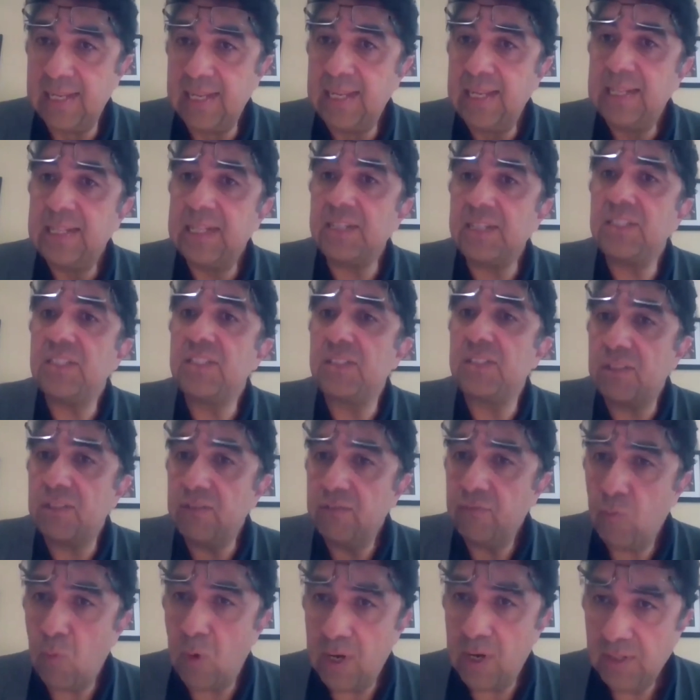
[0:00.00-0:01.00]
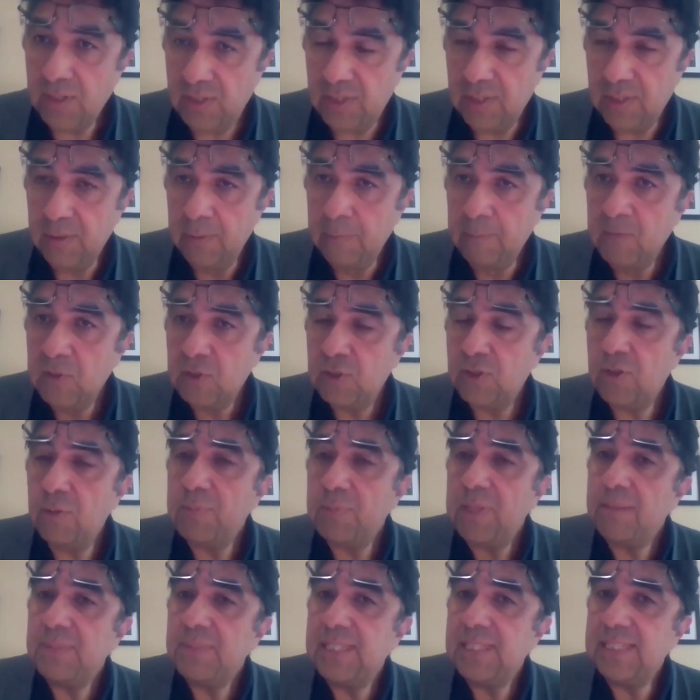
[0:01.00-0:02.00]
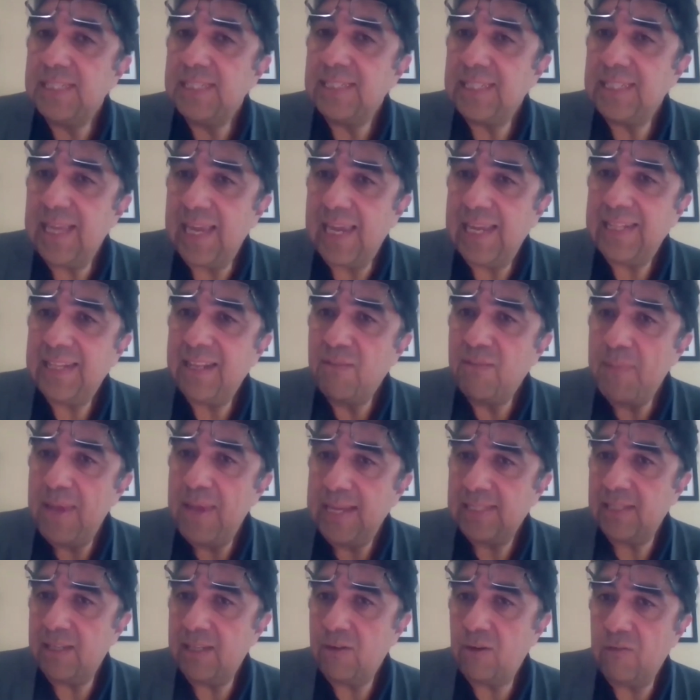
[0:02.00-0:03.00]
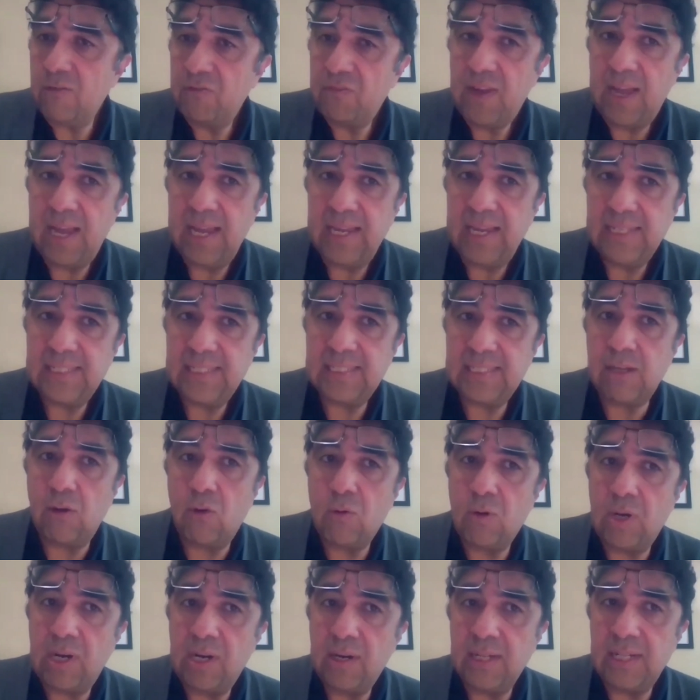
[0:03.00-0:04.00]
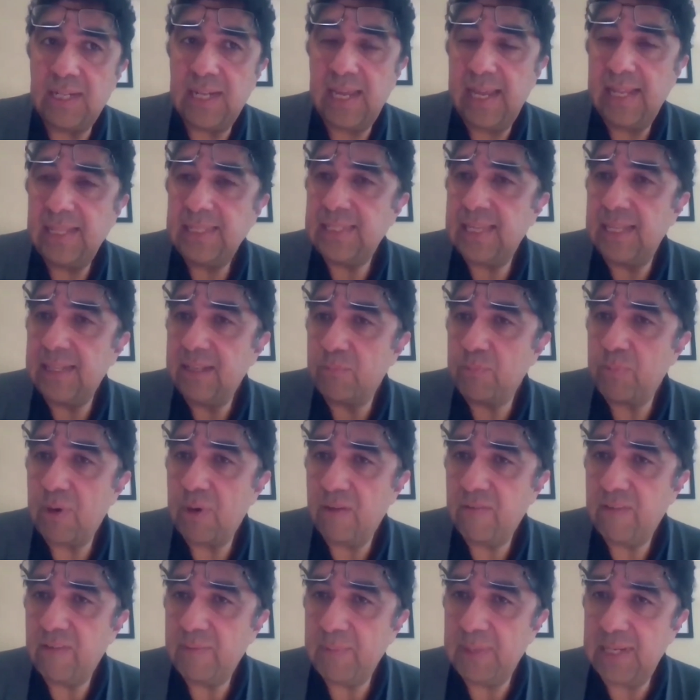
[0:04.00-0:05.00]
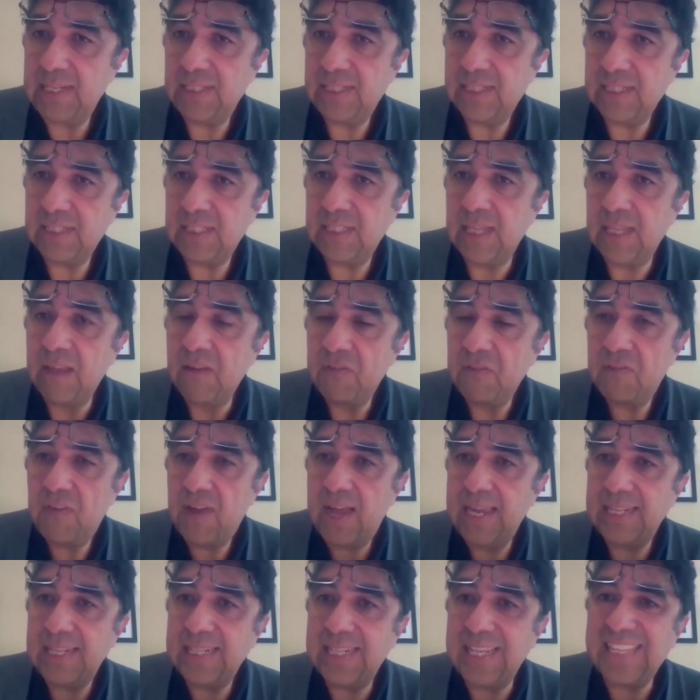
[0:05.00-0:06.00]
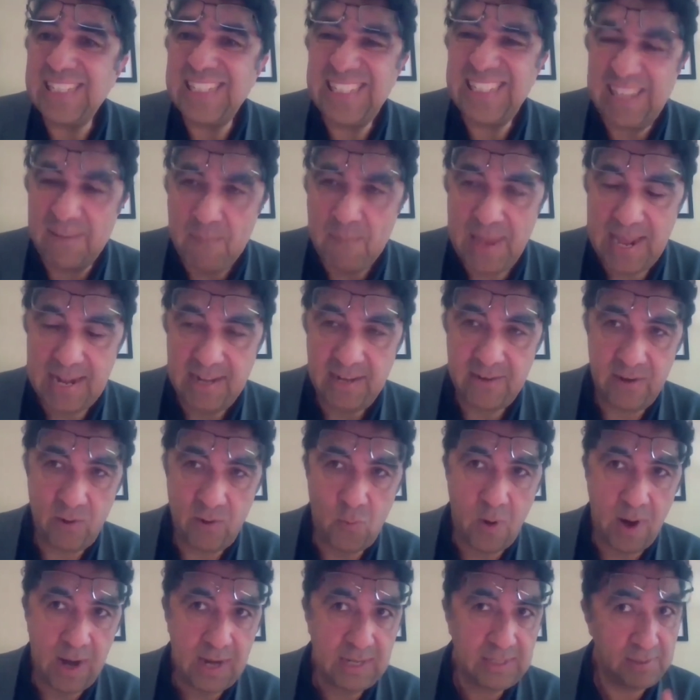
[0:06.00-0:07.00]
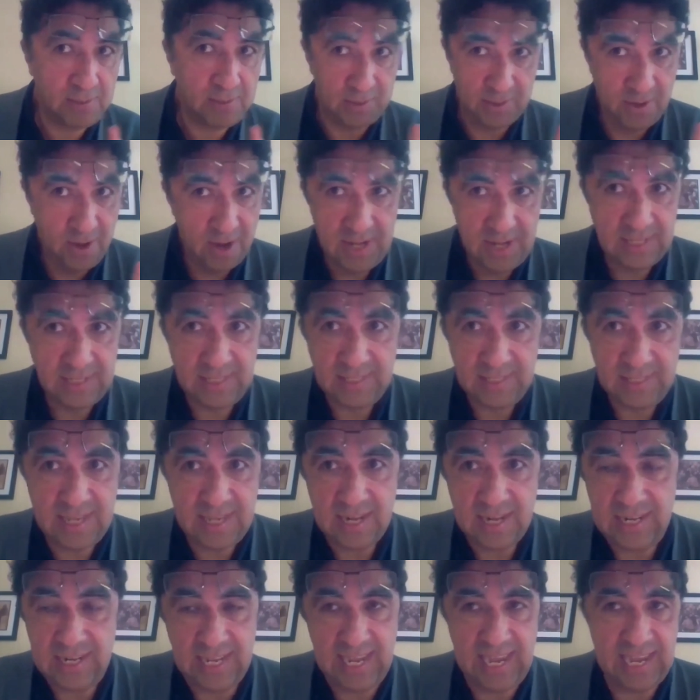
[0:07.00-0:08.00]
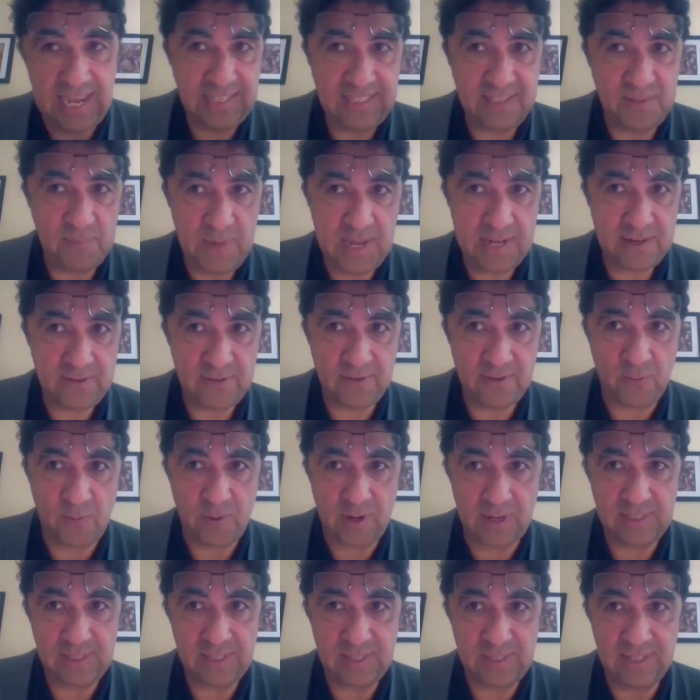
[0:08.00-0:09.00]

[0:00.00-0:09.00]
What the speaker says: There's turf wars. Sometimes the state in Mexico fights, or cartels and the private militias fight symmetric wars, not necessarily asymmetric wars.